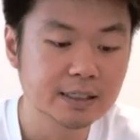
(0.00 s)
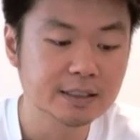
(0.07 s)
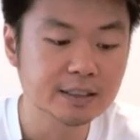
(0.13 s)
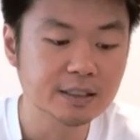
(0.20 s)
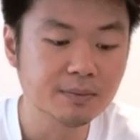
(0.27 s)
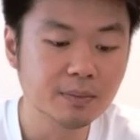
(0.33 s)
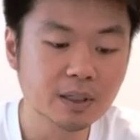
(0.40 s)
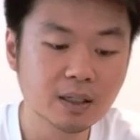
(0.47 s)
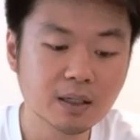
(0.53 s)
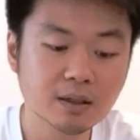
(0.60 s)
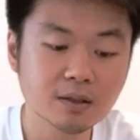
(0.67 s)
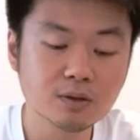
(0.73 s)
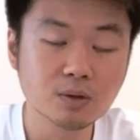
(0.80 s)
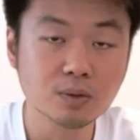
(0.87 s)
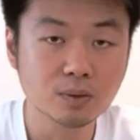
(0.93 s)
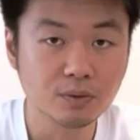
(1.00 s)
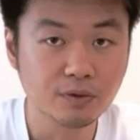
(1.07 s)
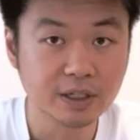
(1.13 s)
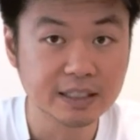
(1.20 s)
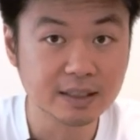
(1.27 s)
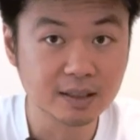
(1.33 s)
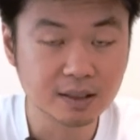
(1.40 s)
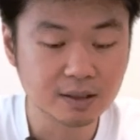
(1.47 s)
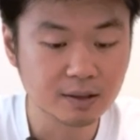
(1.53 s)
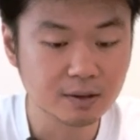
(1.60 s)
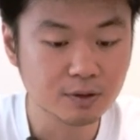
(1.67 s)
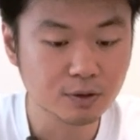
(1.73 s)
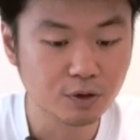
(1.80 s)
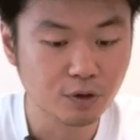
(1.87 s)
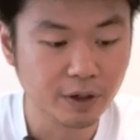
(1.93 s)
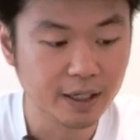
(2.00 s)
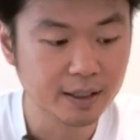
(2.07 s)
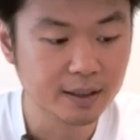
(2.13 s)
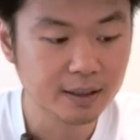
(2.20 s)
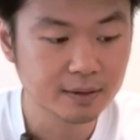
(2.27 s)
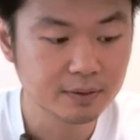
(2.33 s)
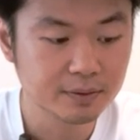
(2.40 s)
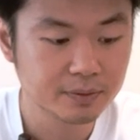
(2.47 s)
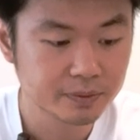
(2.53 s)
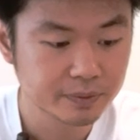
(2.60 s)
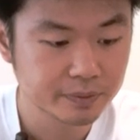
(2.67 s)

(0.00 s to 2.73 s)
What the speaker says: similar to resistance training.